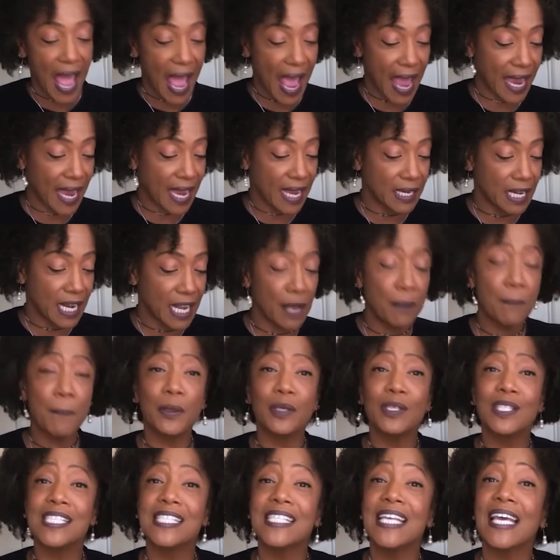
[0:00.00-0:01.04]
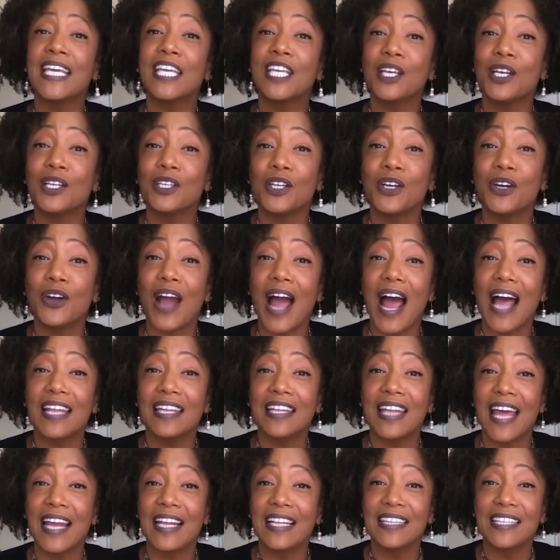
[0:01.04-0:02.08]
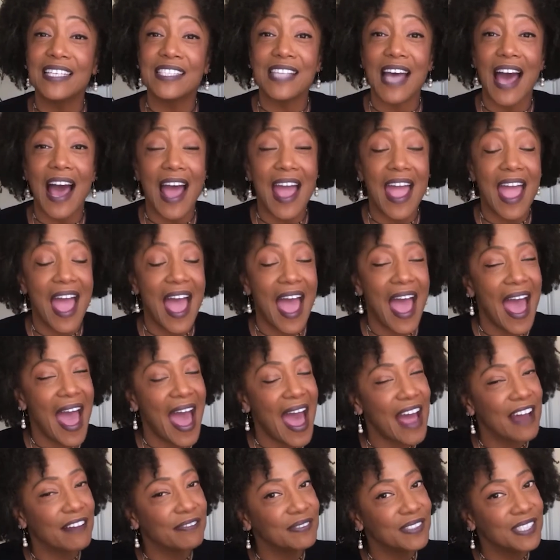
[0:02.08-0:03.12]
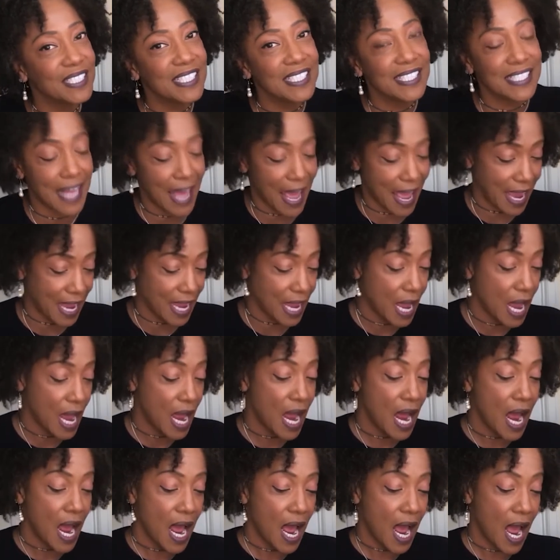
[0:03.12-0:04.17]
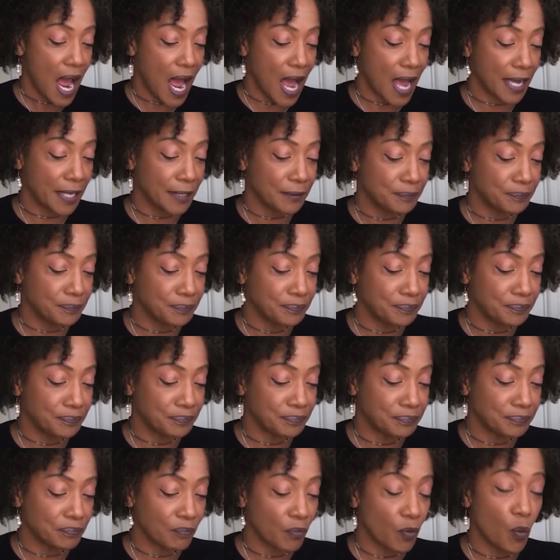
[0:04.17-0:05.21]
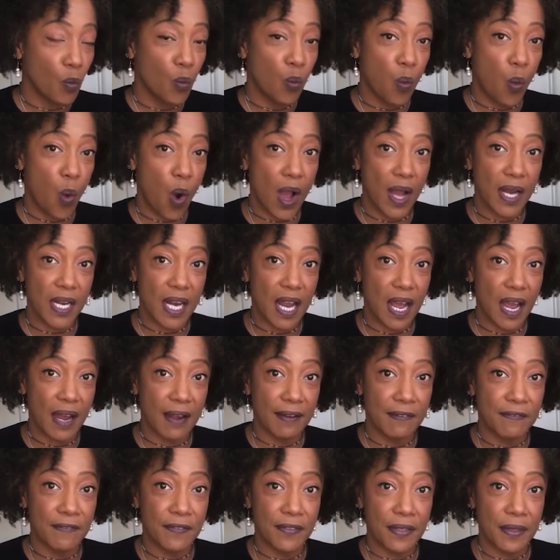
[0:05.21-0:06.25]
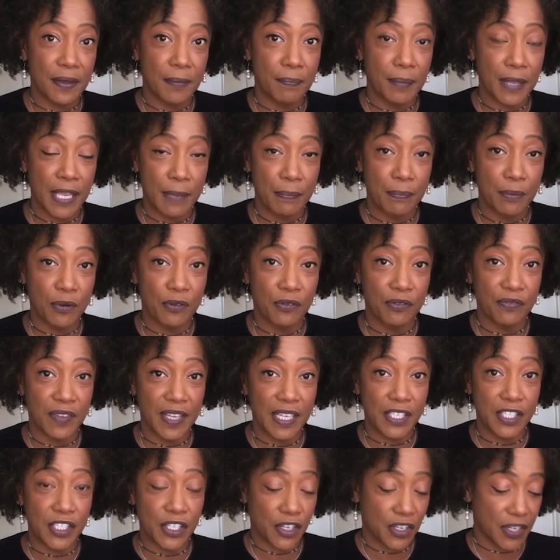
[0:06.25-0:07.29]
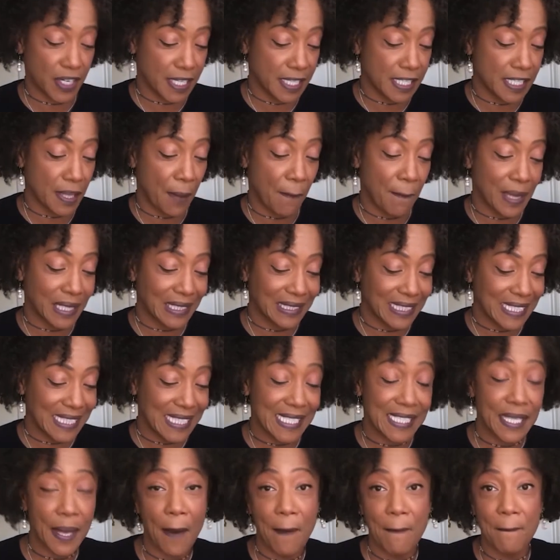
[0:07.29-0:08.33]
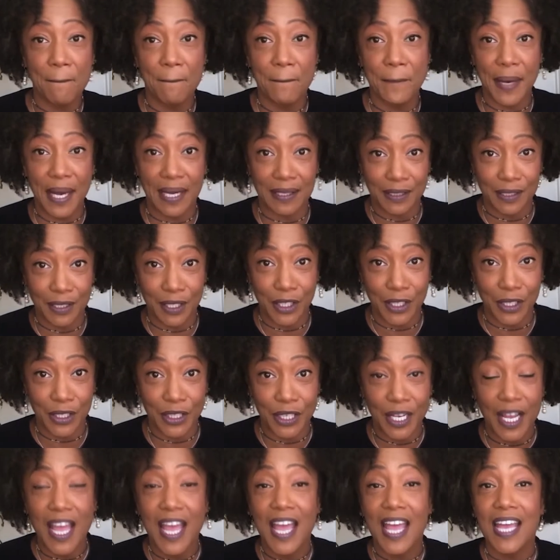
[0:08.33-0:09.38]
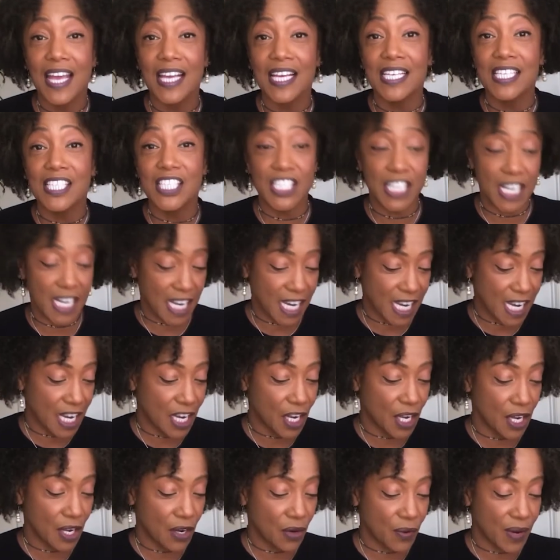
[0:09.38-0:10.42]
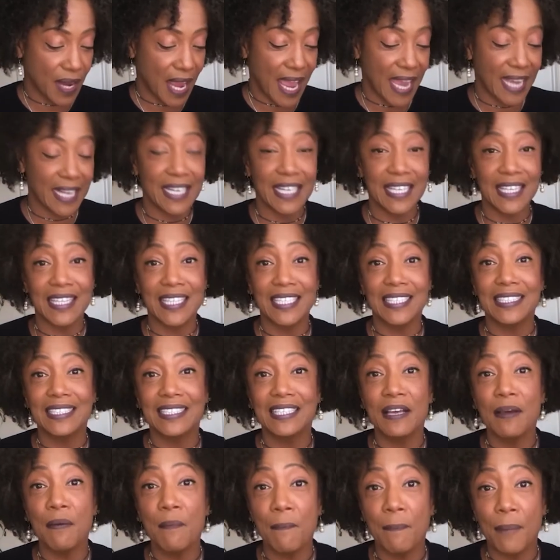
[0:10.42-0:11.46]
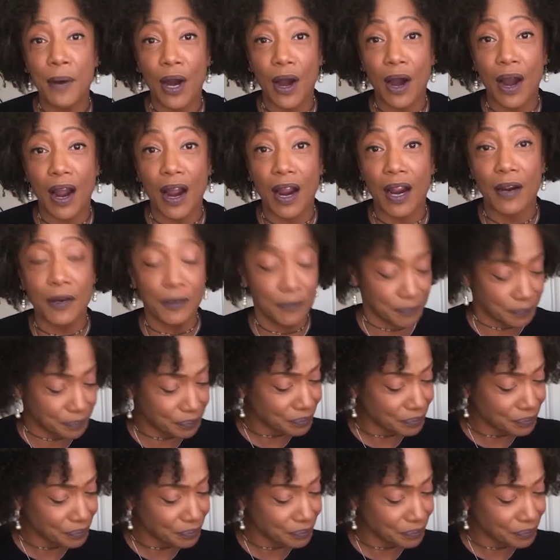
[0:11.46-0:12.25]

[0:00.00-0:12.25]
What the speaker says: And in particular, I like this. I have to say, one of the people featured is Melissa Butler. She created the lip bar.